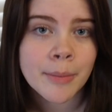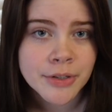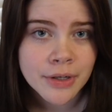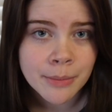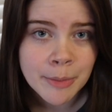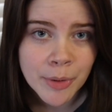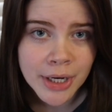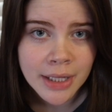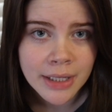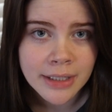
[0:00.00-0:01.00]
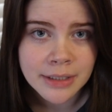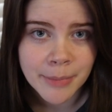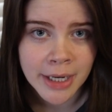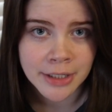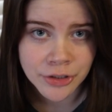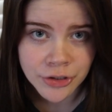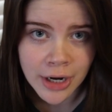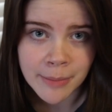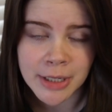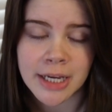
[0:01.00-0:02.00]
I'm also gonna be putting a link to my
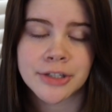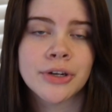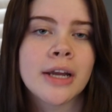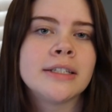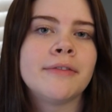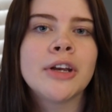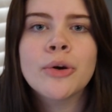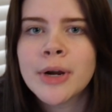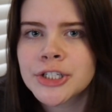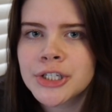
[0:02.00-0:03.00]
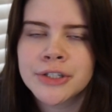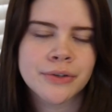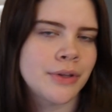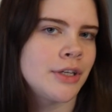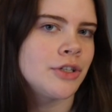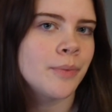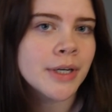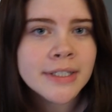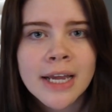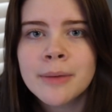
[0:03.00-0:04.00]
Instagram in case you guys have any questions or things you
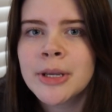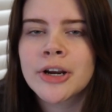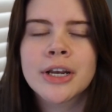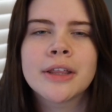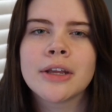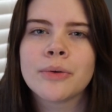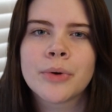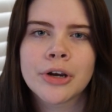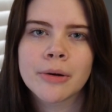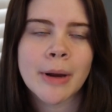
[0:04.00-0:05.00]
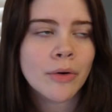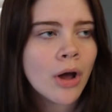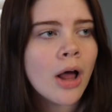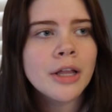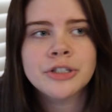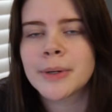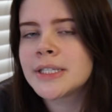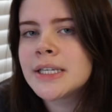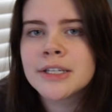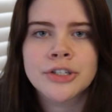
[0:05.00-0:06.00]
wanna tell me or anything you're wondering about college,
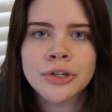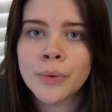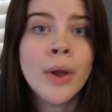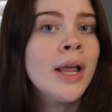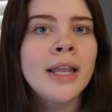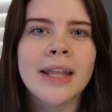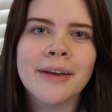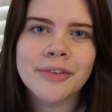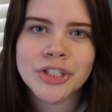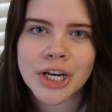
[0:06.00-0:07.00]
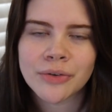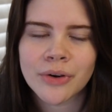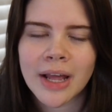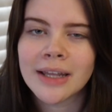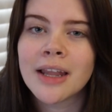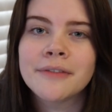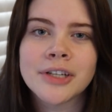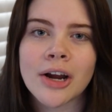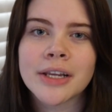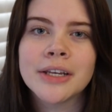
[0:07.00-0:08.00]
about CSU, life in general. I love
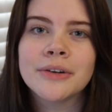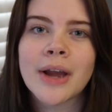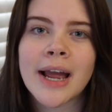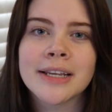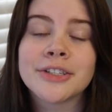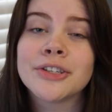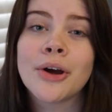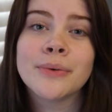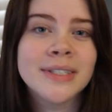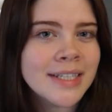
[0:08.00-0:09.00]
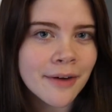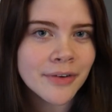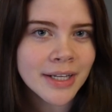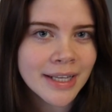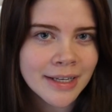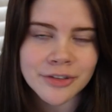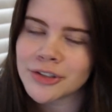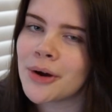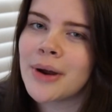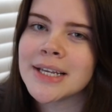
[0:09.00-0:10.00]
talking to you guys, so definitely
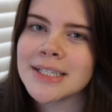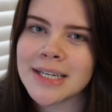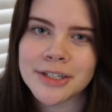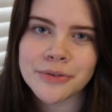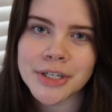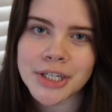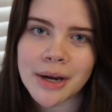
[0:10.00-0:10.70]
don't hesitate to reach